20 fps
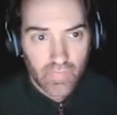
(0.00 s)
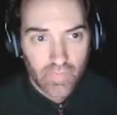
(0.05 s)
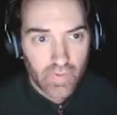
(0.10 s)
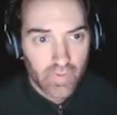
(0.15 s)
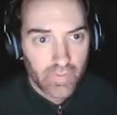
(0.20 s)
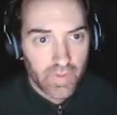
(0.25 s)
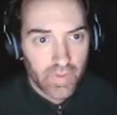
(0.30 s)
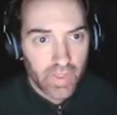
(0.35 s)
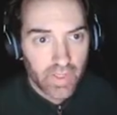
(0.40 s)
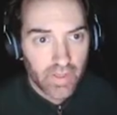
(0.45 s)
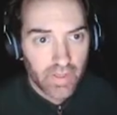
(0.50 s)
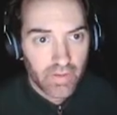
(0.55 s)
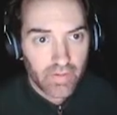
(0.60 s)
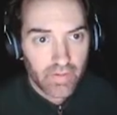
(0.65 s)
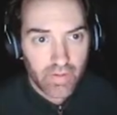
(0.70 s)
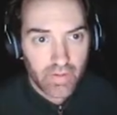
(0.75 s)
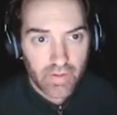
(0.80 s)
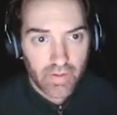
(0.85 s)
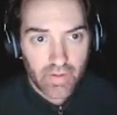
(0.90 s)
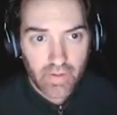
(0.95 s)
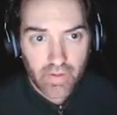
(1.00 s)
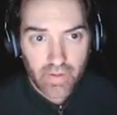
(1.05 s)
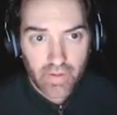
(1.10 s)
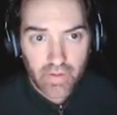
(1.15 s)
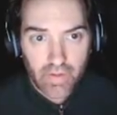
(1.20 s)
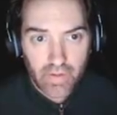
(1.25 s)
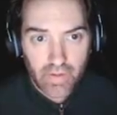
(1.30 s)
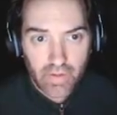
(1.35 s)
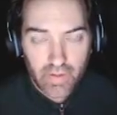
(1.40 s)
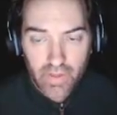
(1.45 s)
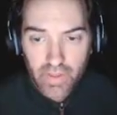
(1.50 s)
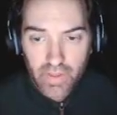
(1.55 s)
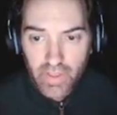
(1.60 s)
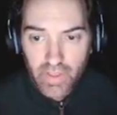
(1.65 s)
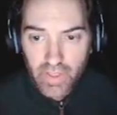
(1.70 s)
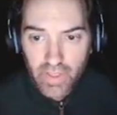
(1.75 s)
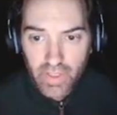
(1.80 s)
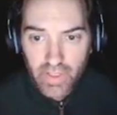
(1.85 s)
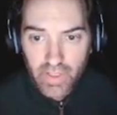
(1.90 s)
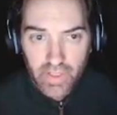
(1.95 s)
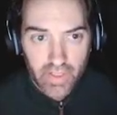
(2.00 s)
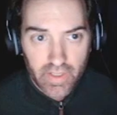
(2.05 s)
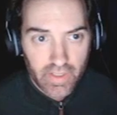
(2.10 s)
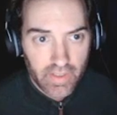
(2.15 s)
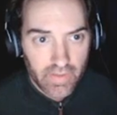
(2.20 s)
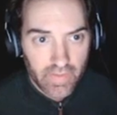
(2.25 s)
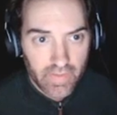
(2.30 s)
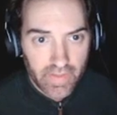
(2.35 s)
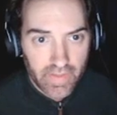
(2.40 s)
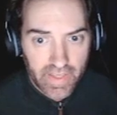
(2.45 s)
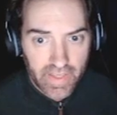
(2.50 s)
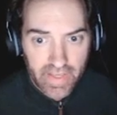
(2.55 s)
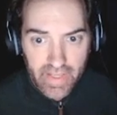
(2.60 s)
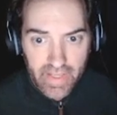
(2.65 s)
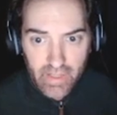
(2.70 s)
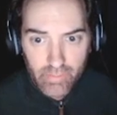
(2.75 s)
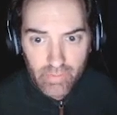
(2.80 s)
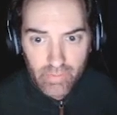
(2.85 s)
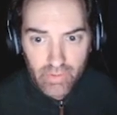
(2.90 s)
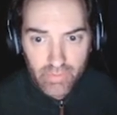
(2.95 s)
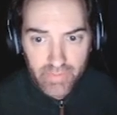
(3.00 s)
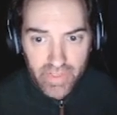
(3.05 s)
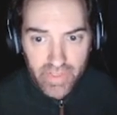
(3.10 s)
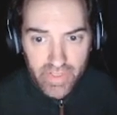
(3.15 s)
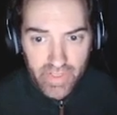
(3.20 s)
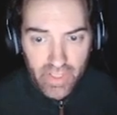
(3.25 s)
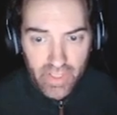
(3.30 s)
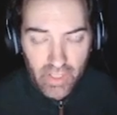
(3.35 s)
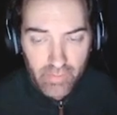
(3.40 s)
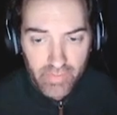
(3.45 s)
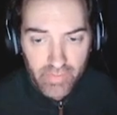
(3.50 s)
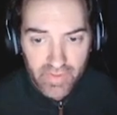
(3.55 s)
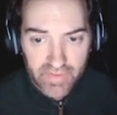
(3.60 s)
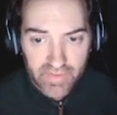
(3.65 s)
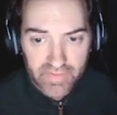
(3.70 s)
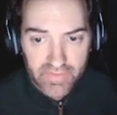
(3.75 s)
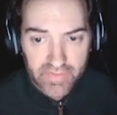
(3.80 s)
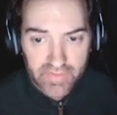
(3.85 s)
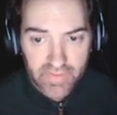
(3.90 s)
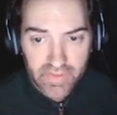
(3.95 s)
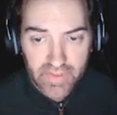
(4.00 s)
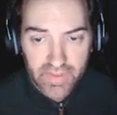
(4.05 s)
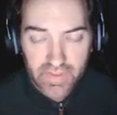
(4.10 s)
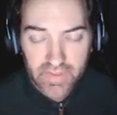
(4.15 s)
Okay. And the catapult minigame is